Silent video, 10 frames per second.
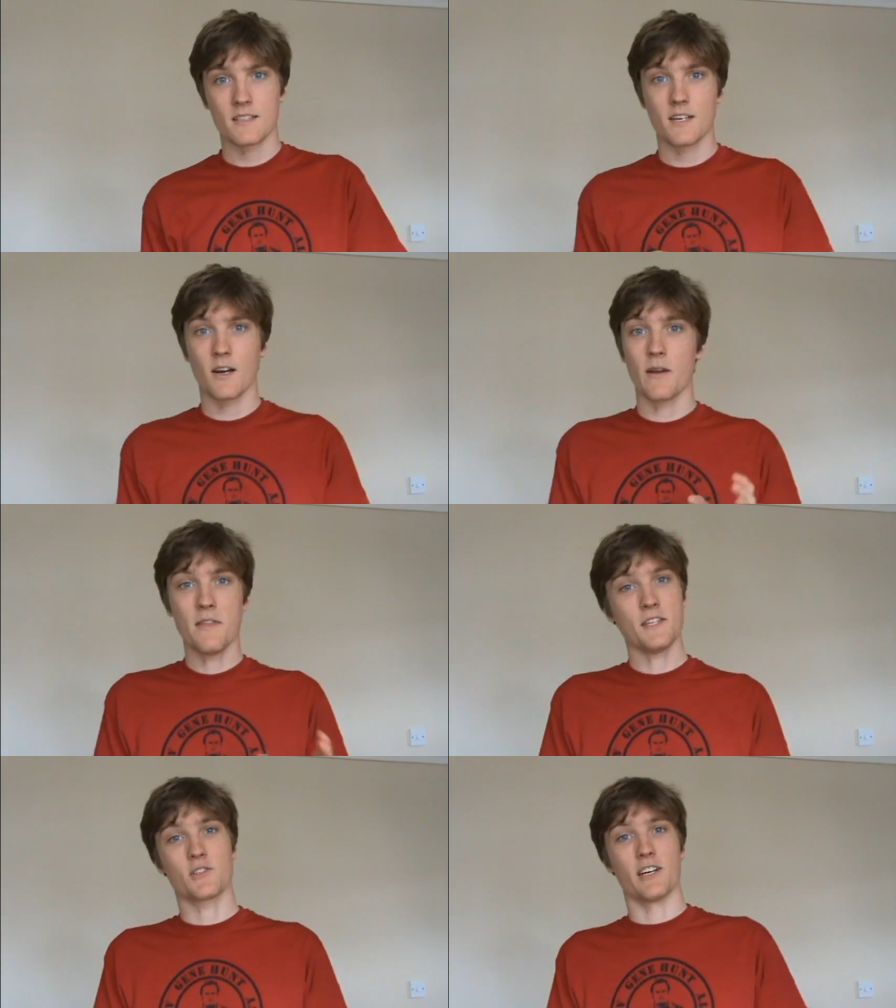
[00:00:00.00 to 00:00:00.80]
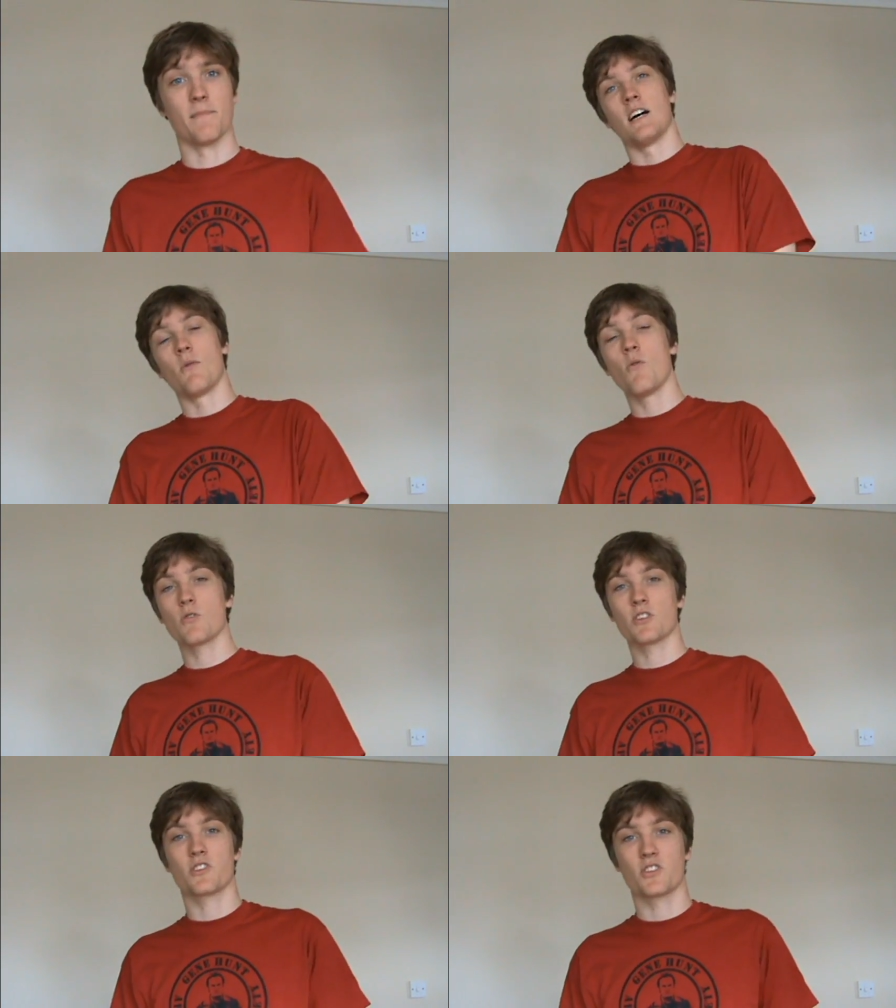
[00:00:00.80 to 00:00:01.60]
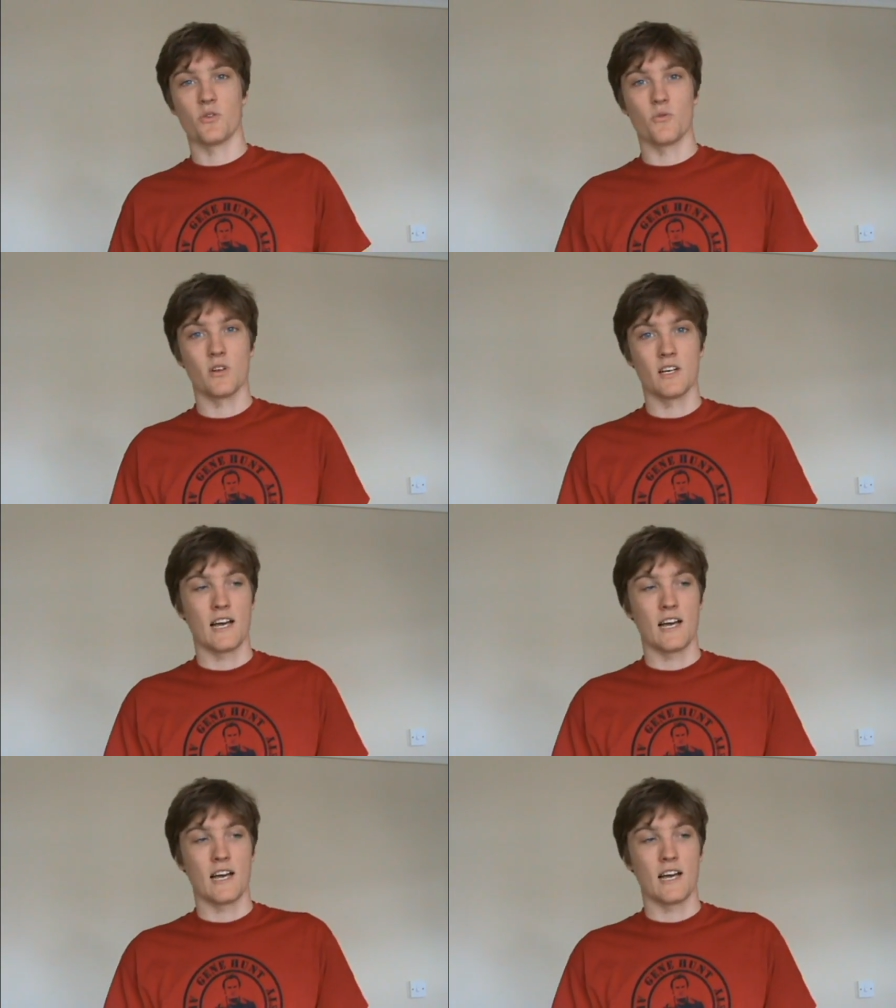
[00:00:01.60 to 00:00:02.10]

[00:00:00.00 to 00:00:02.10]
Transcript: So, in this dream, I walk to school